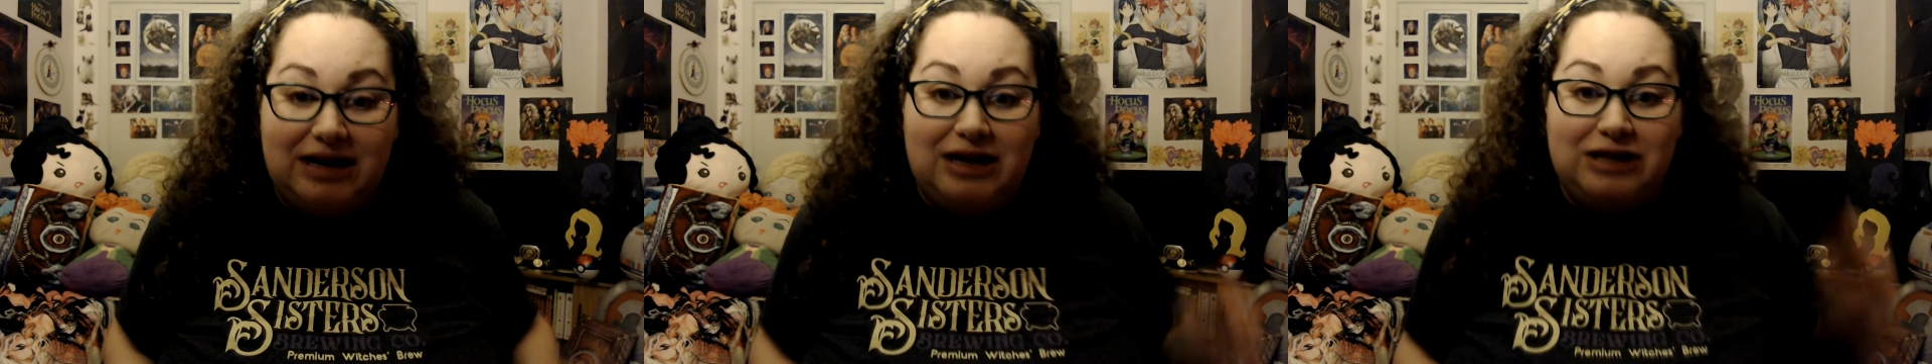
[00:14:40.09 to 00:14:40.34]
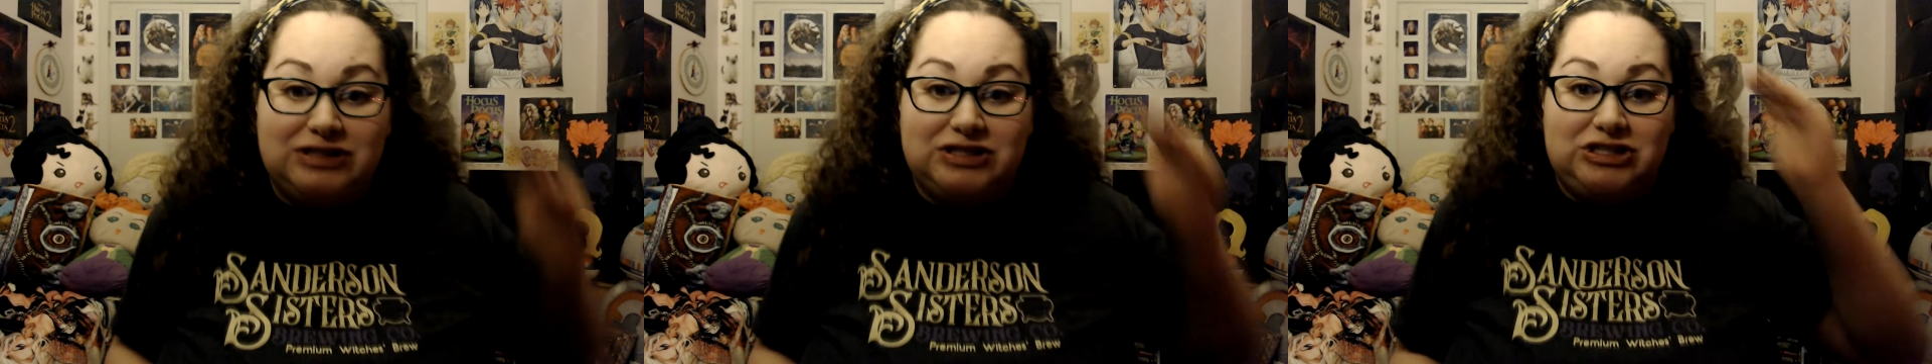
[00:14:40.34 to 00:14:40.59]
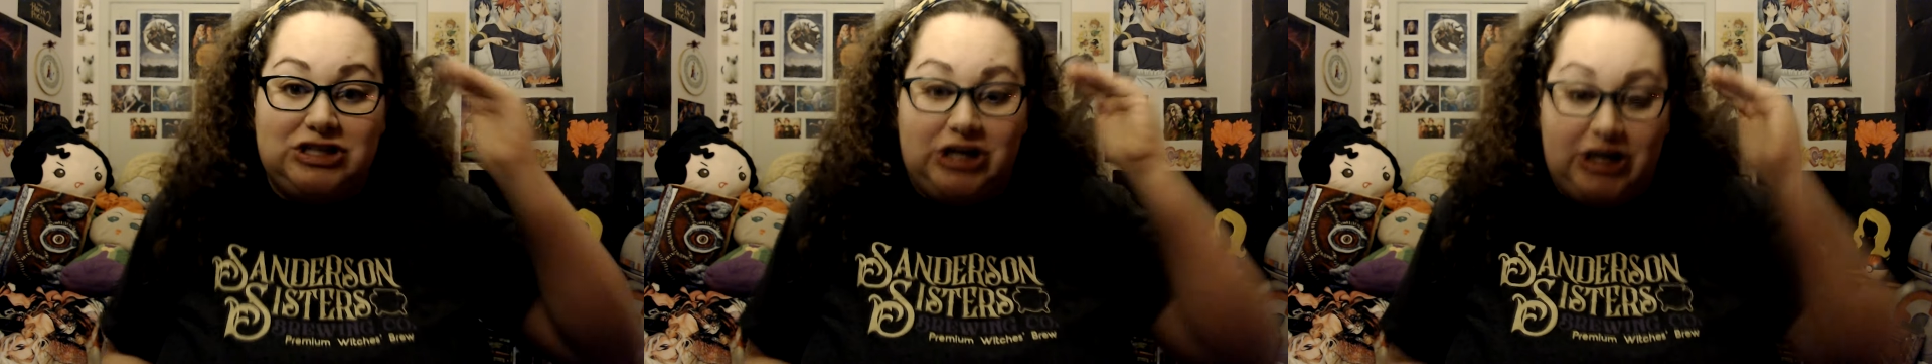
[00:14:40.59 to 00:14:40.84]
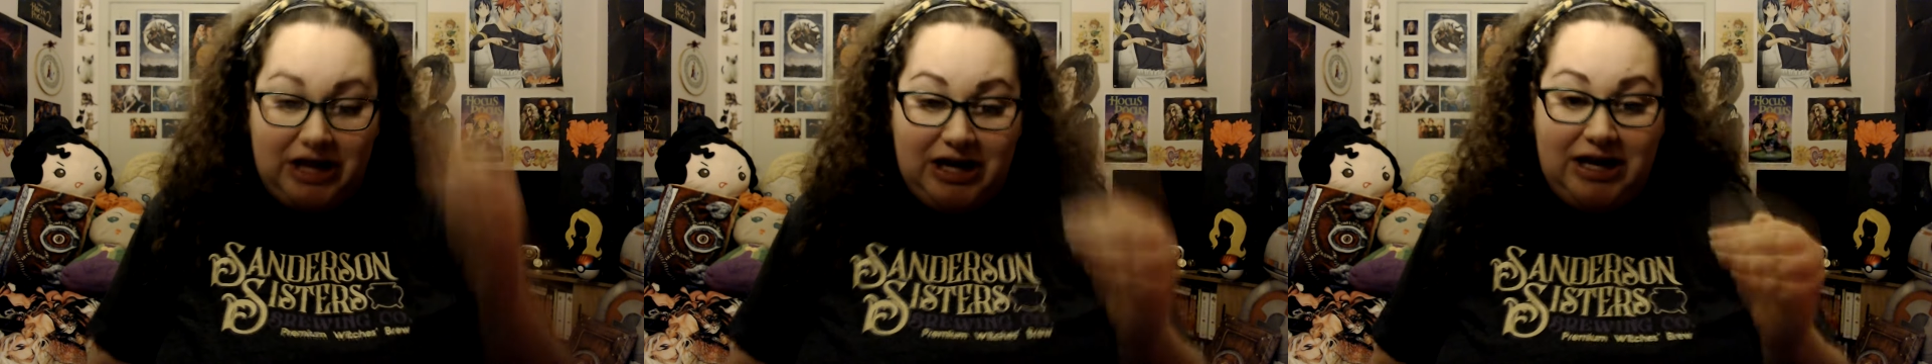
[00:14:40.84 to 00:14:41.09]
It's
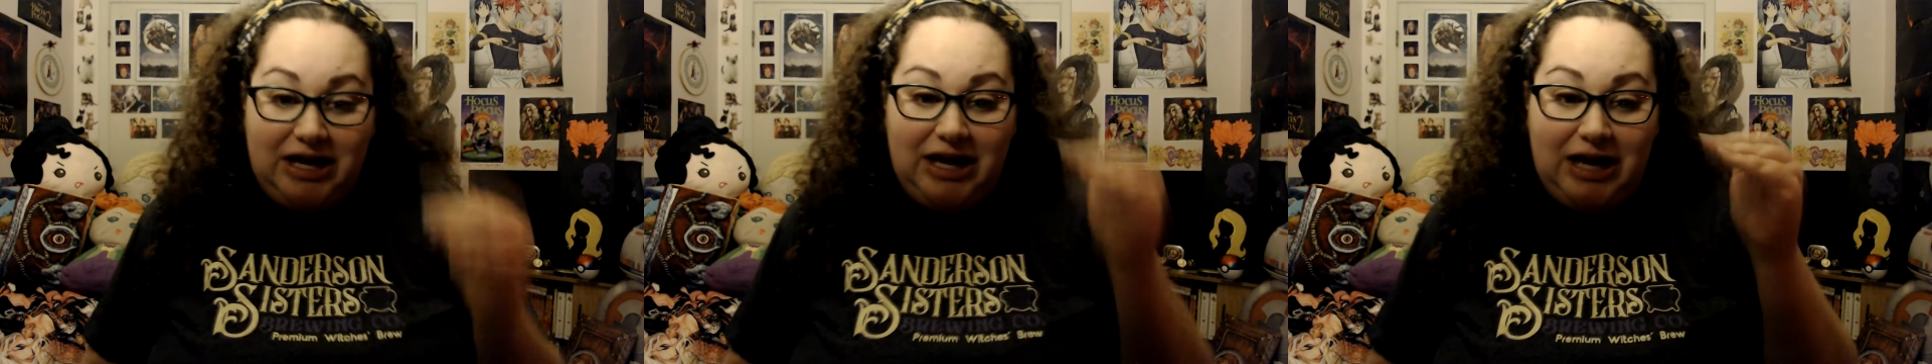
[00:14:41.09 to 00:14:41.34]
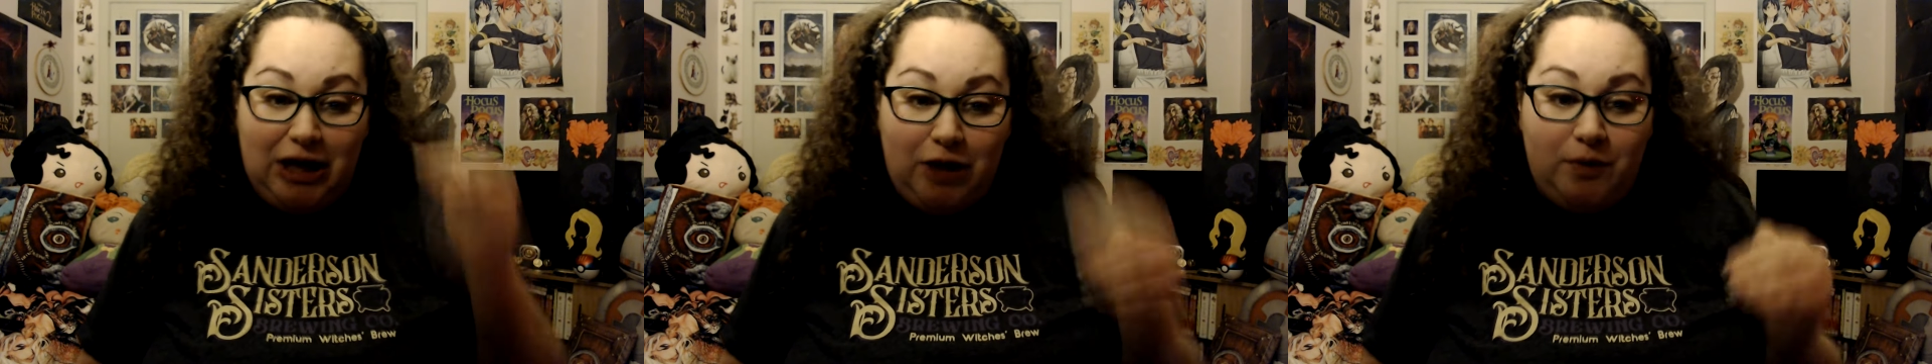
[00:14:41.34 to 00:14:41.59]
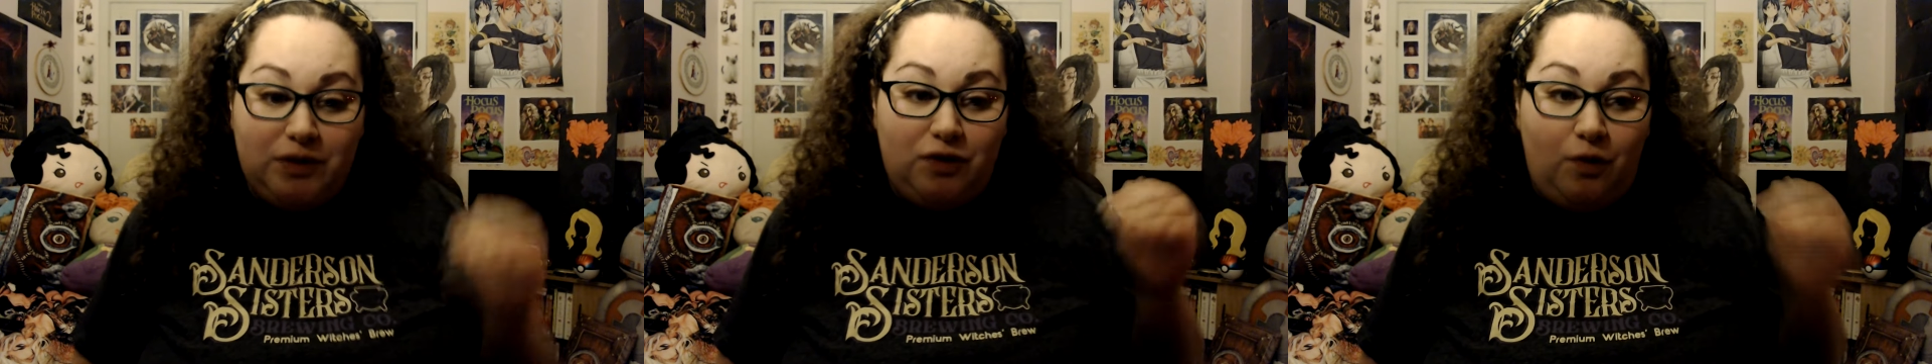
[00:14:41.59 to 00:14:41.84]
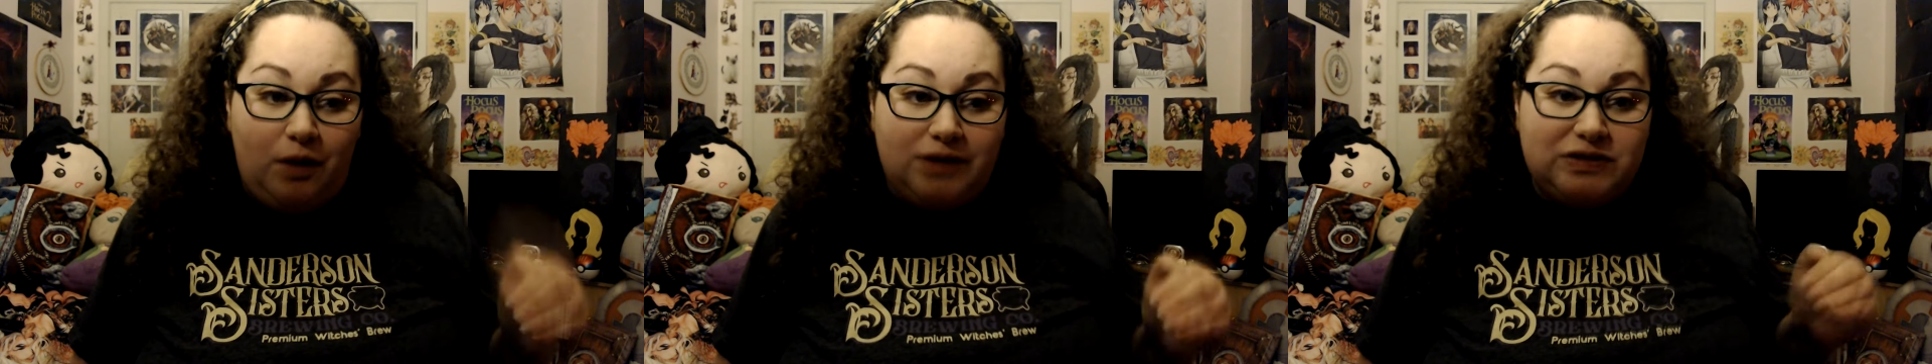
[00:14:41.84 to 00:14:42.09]
gonna get hit with
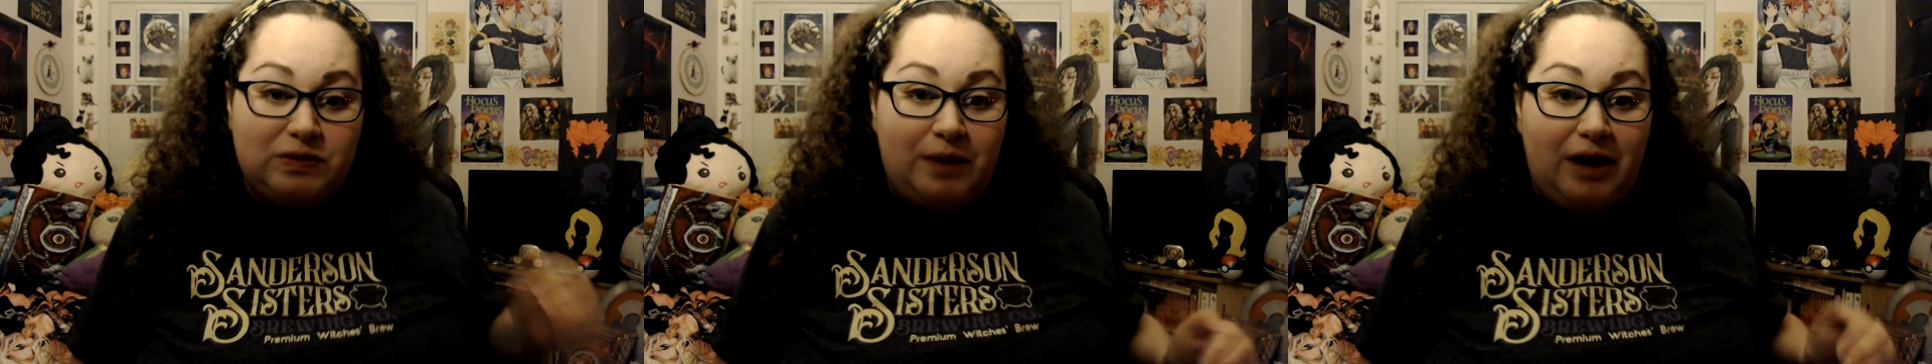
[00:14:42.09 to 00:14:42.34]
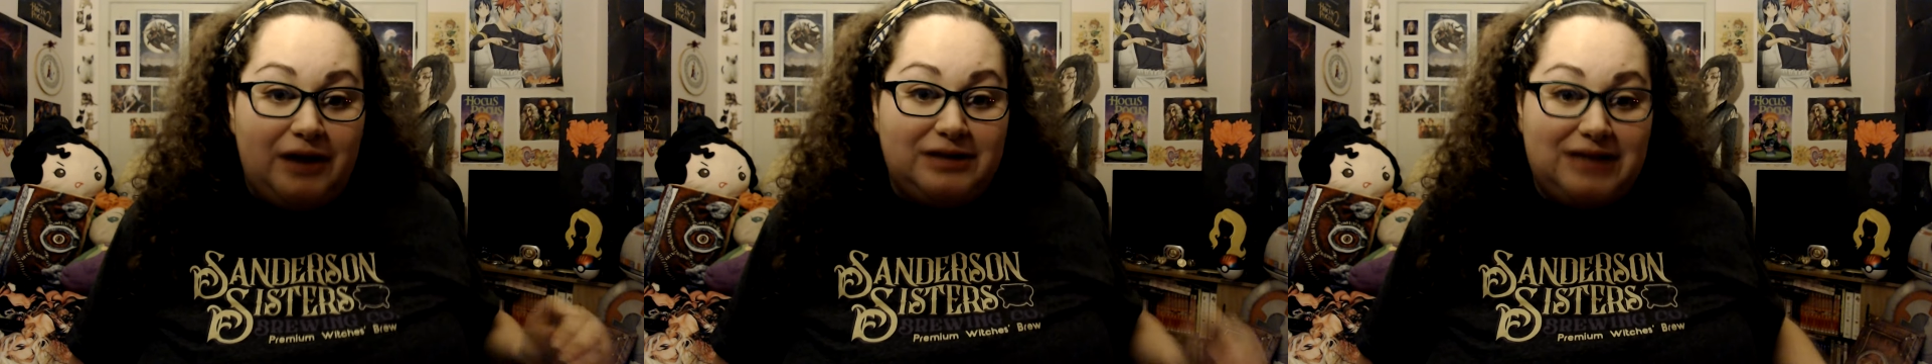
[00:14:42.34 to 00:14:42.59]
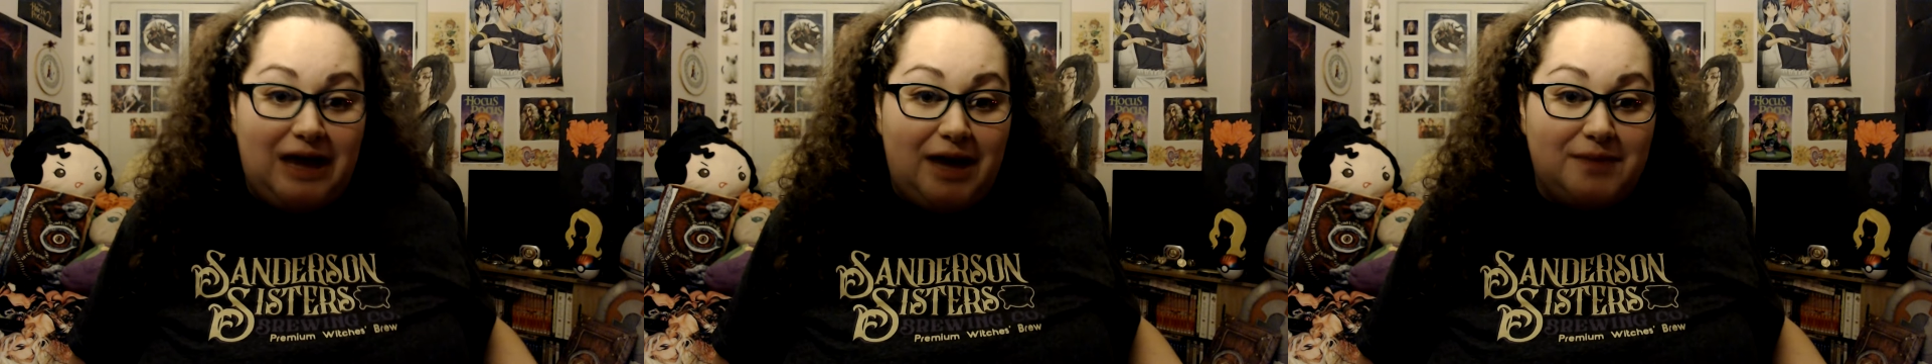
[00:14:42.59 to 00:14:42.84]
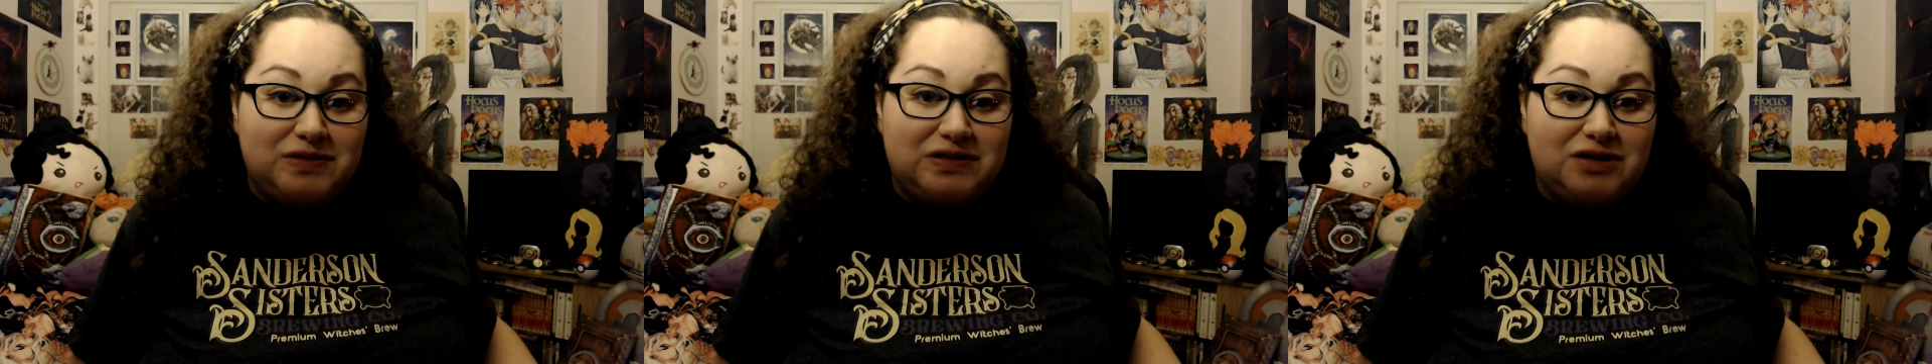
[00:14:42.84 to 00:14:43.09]
the once upon a
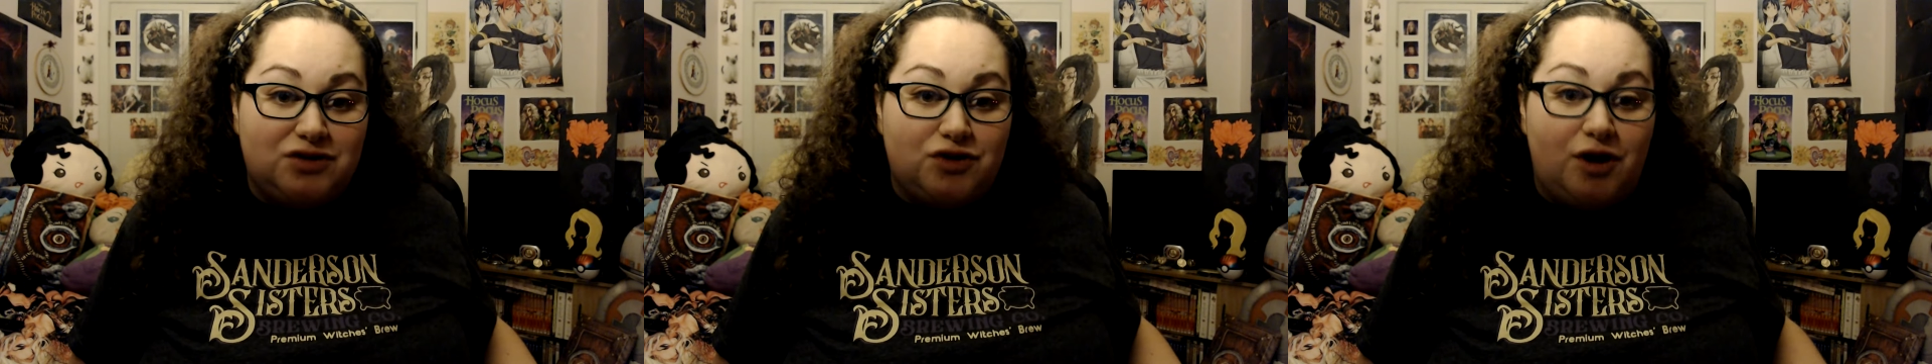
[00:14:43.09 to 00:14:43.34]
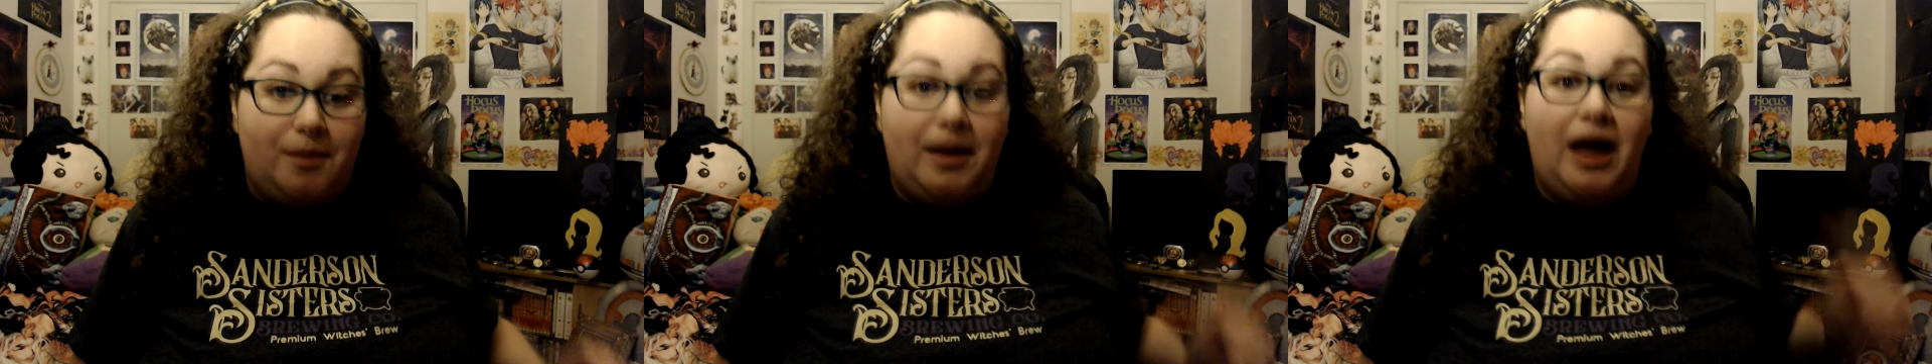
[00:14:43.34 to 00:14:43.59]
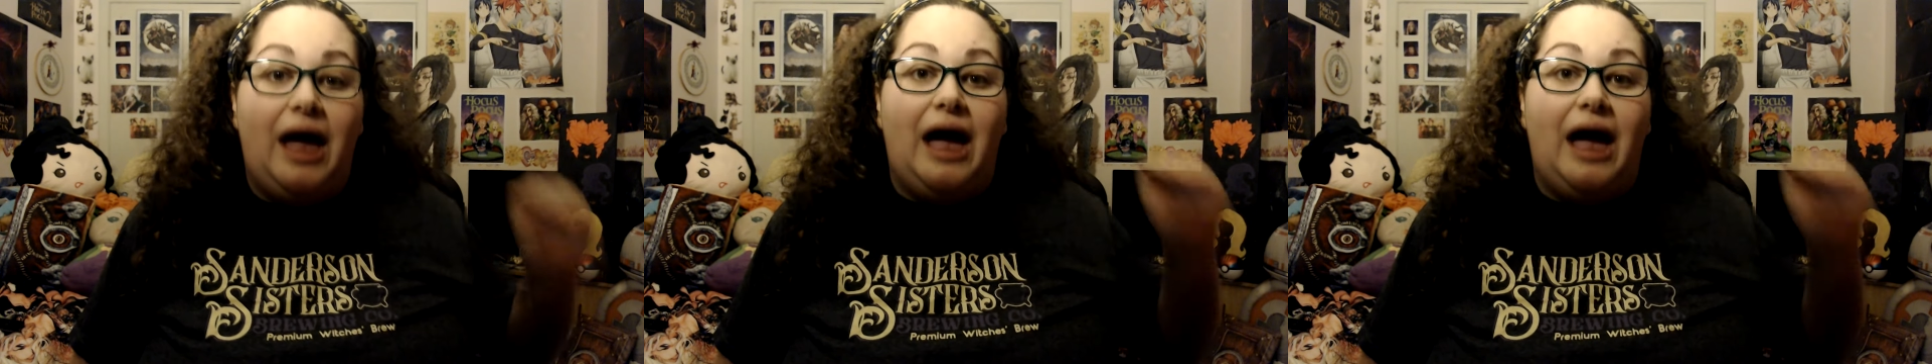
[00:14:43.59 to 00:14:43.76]
time syndrome,